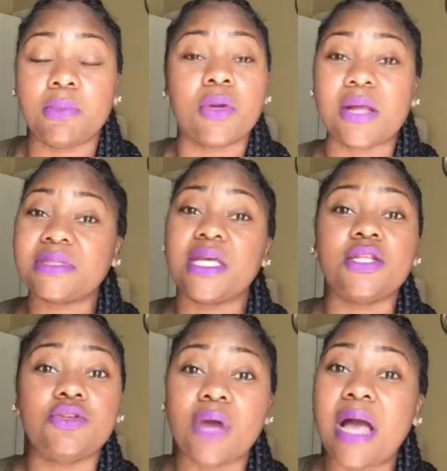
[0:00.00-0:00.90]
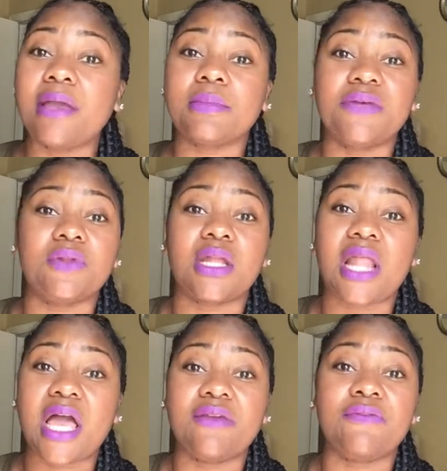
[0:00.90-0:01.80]
But what I'm telling you, I am living a
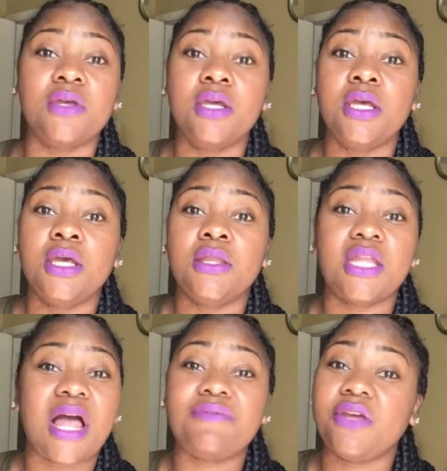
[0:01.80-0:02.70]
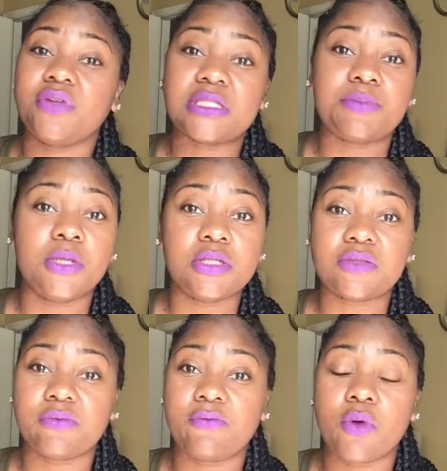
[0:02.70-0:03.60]
life that I've never
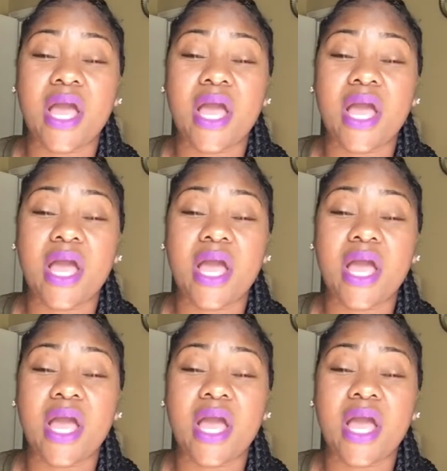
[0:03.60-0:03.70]
experienced before.